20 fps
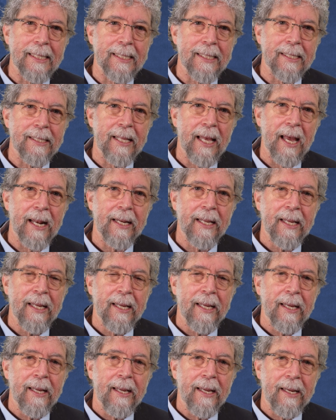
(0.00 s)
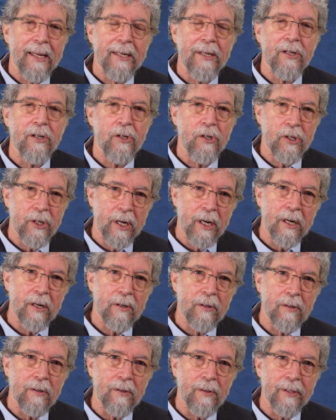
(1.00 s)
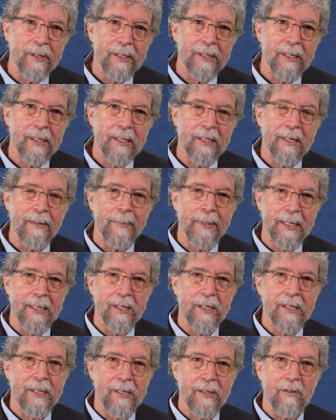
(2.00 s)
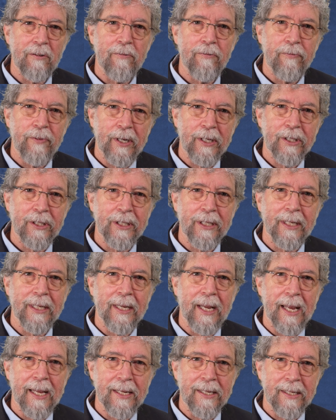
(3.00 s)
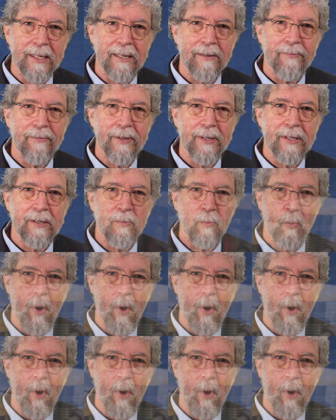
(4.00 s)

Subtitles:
is that in general, the system is still functioning as if it's